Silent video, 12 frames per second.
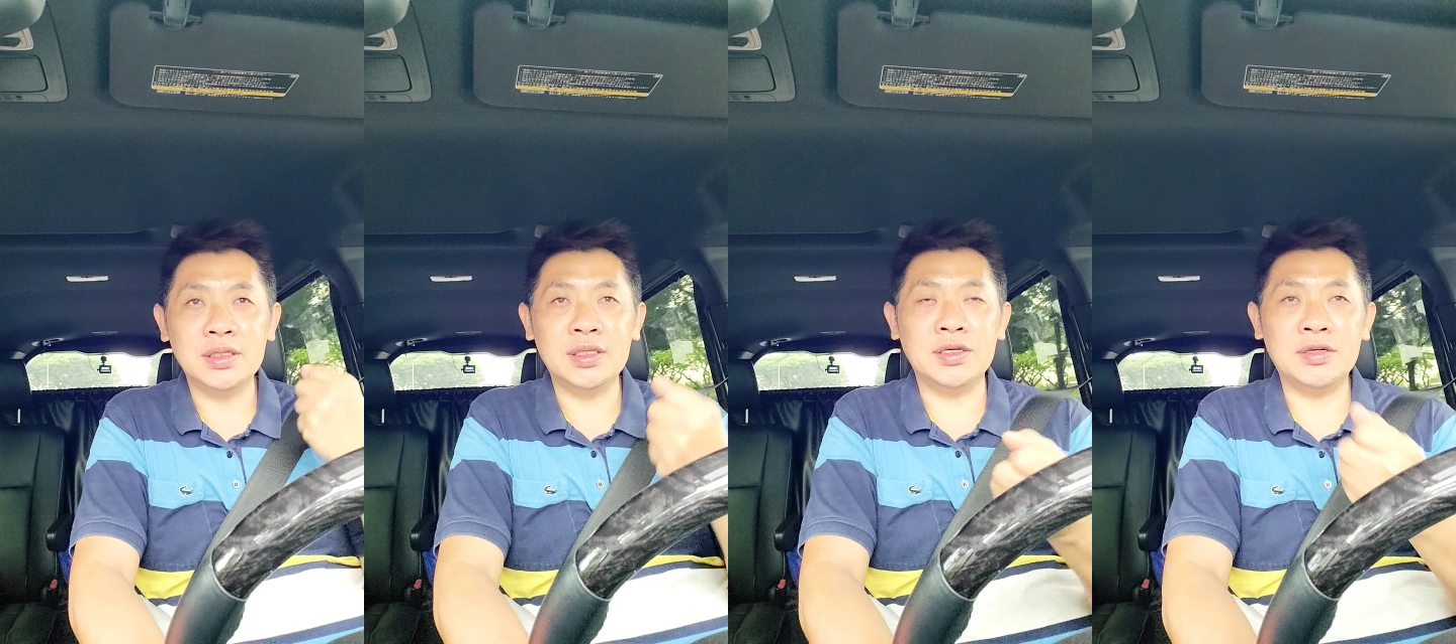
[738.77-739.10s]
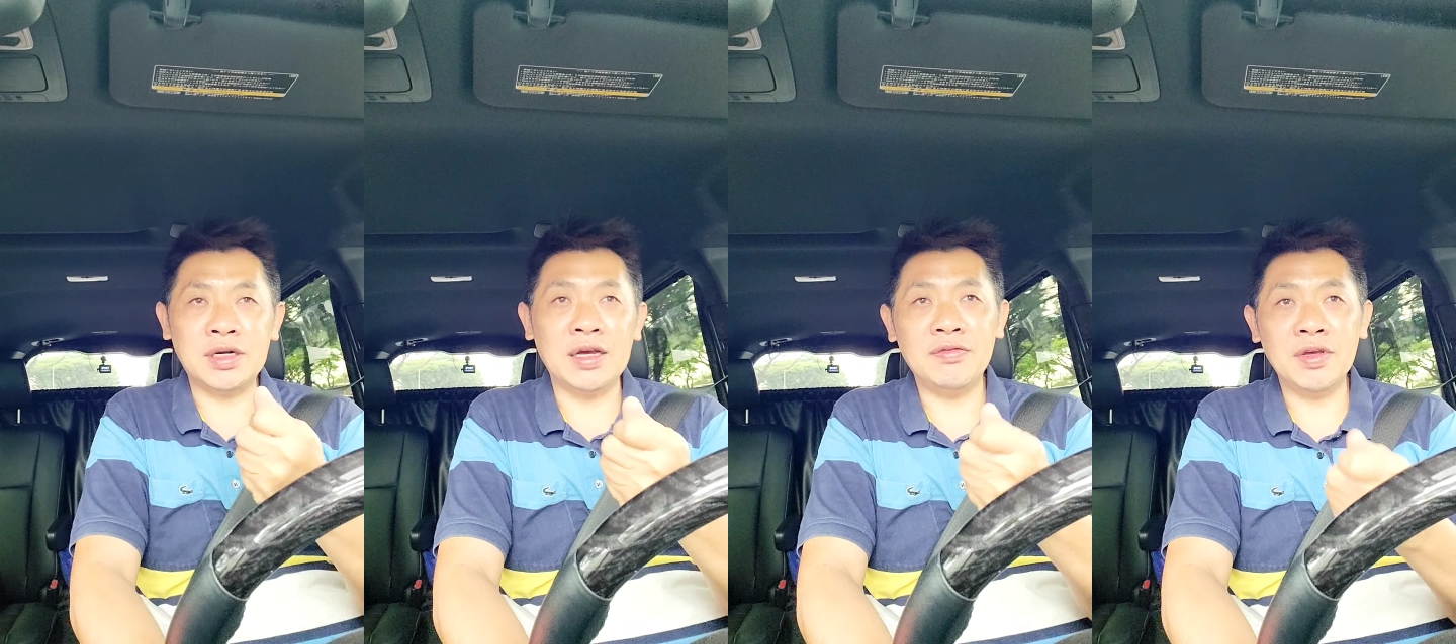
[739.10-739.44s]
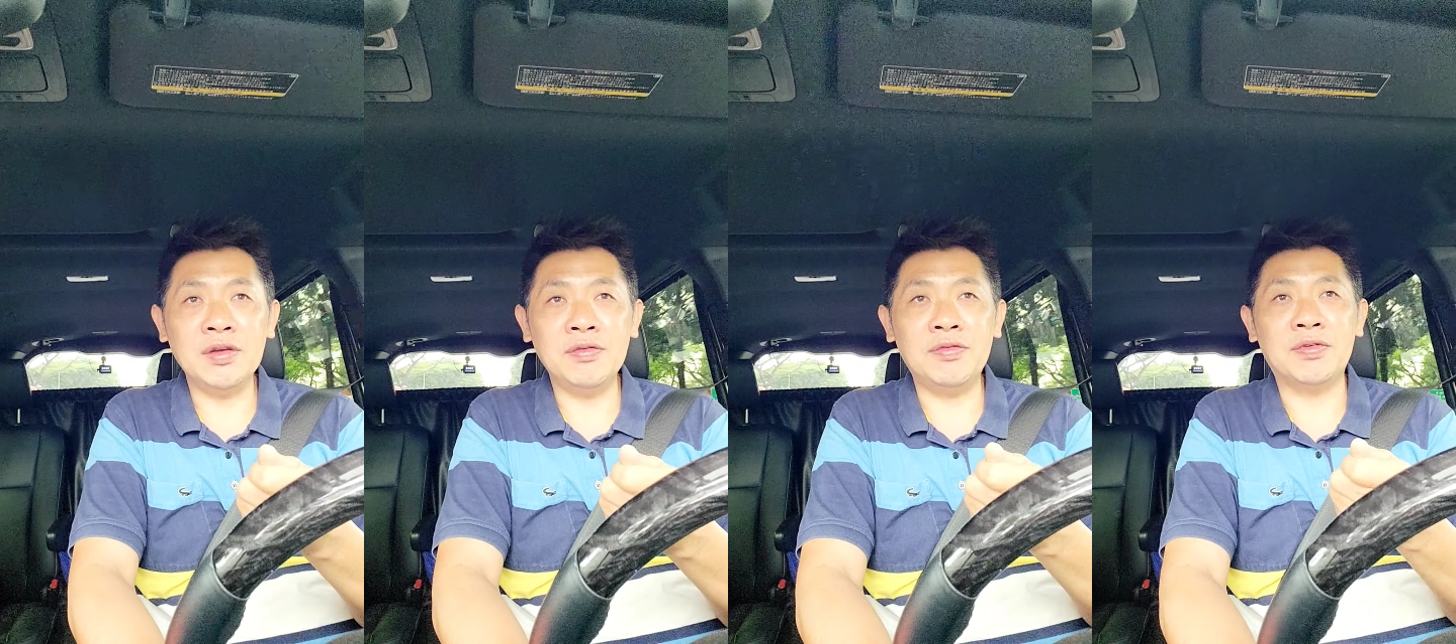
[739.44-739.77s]

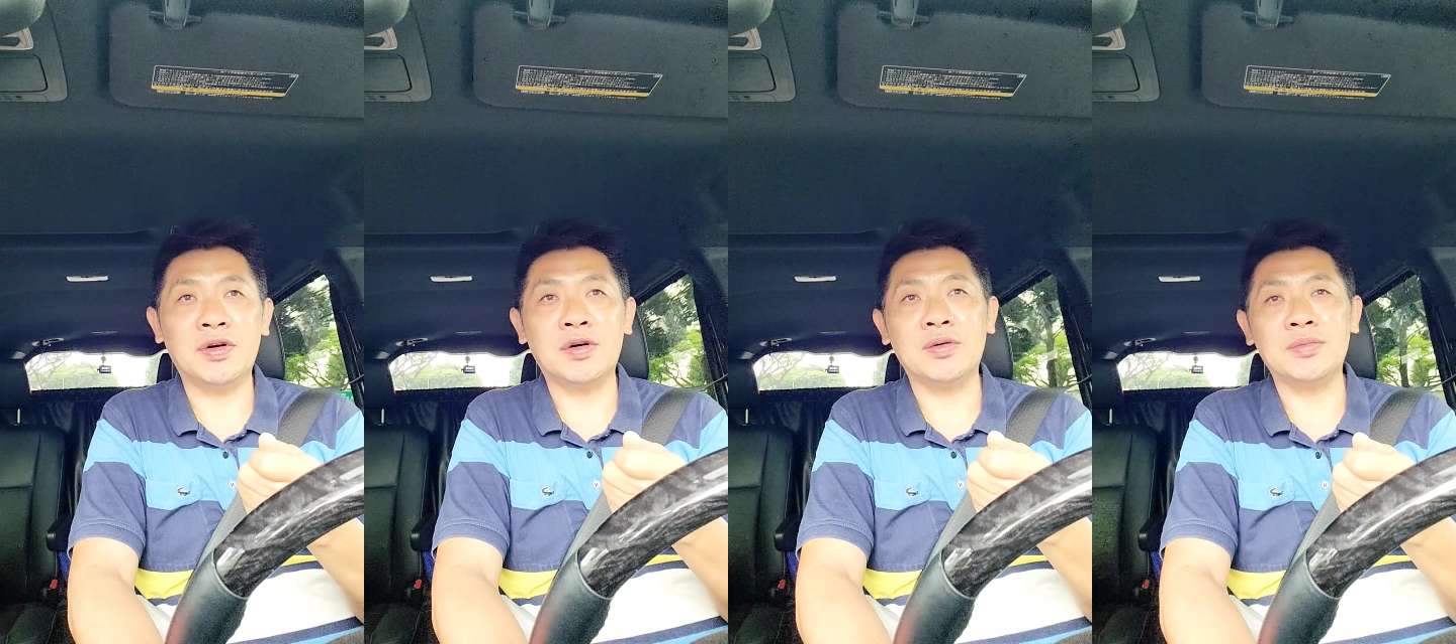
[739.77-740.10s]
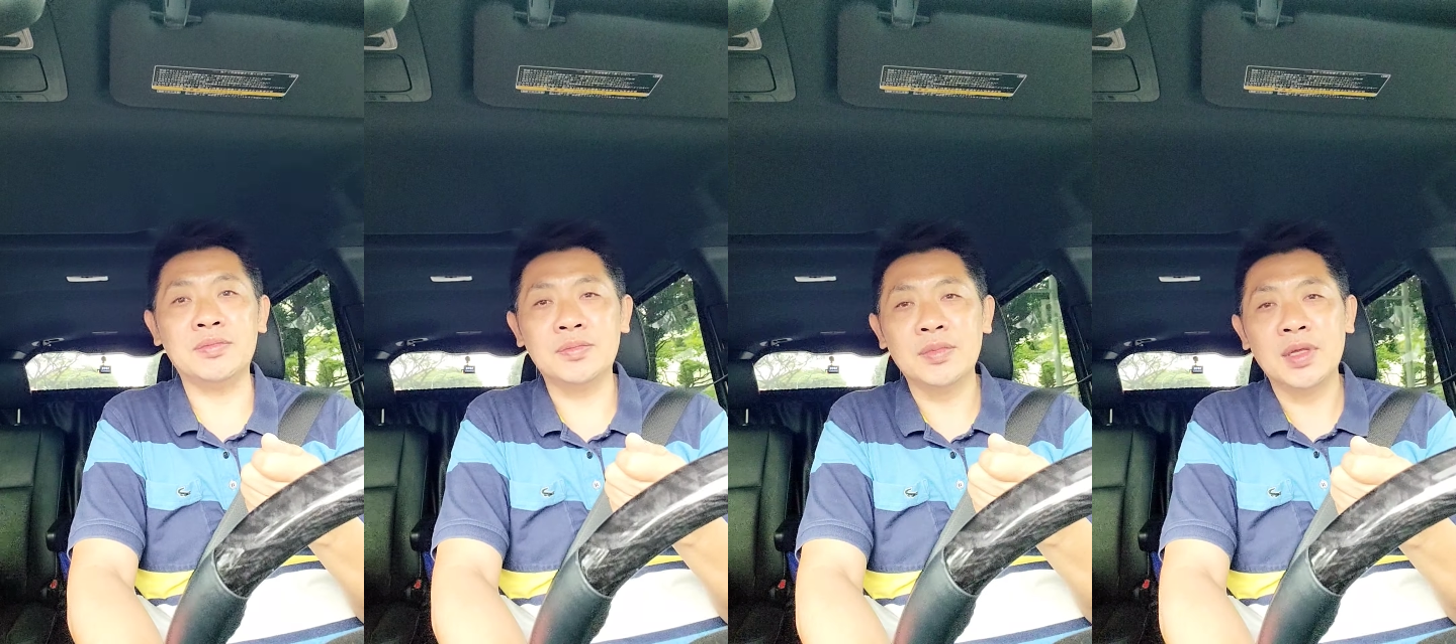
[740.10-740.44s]
deriving from